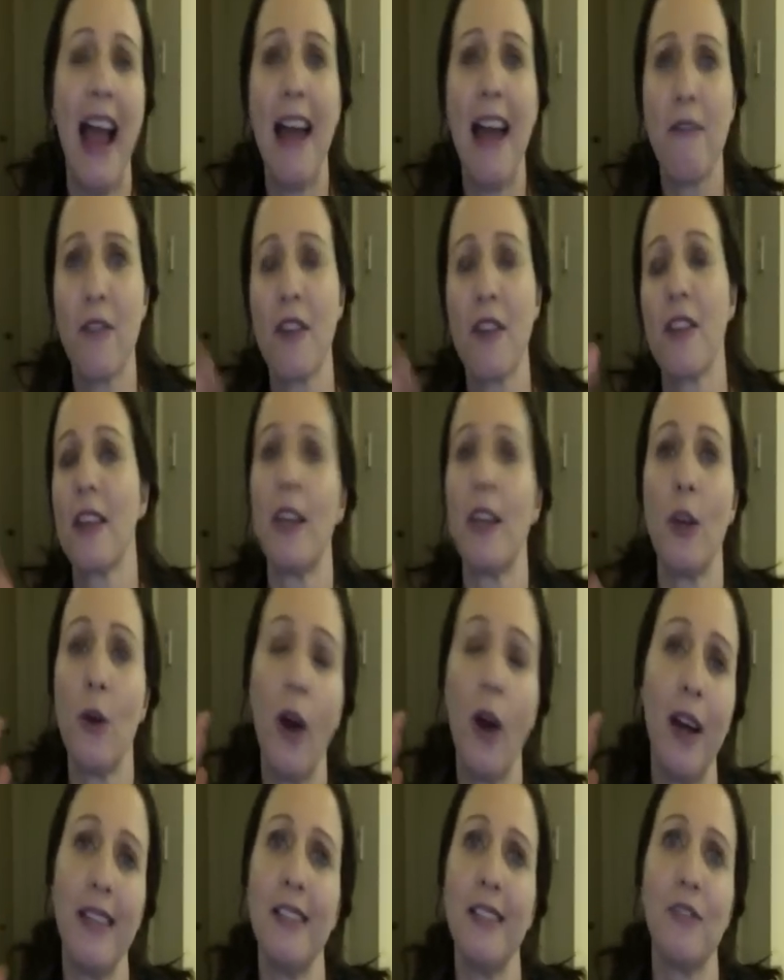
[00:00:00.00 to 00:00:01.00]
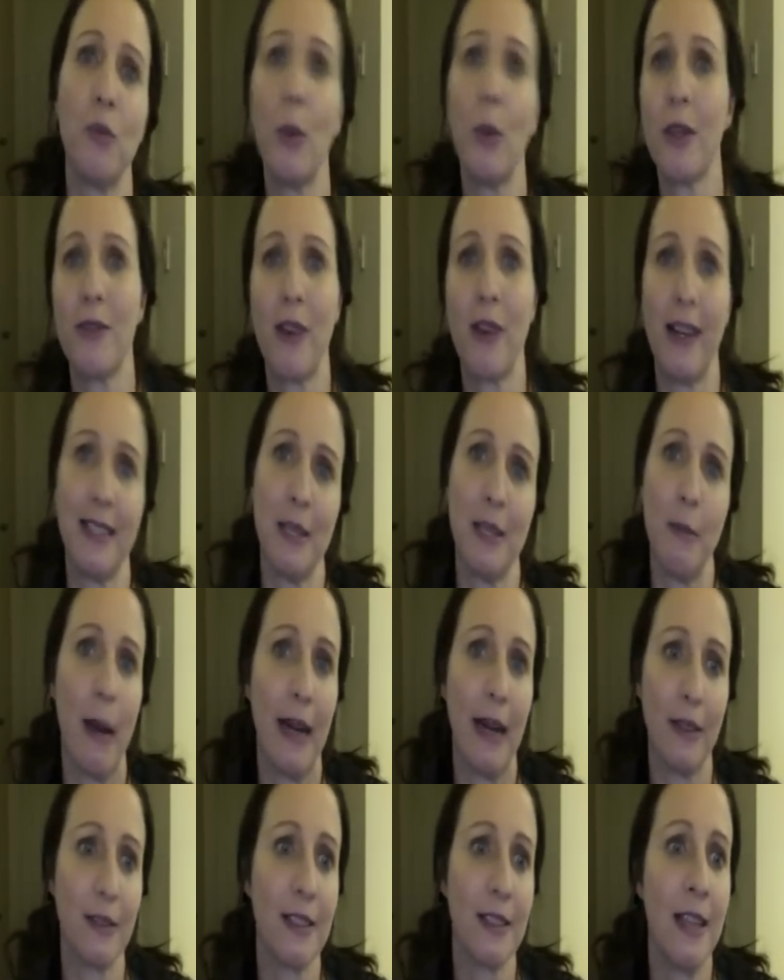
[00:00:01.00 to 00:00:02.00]
everything you kind of want to write
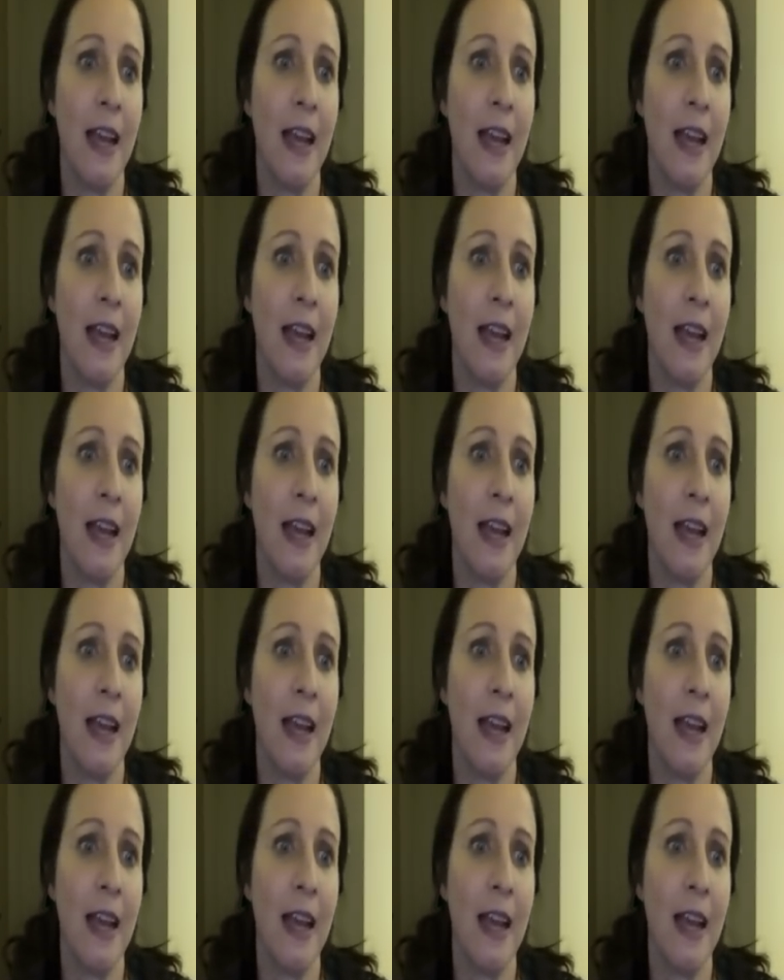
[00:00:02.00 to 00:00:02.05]
about.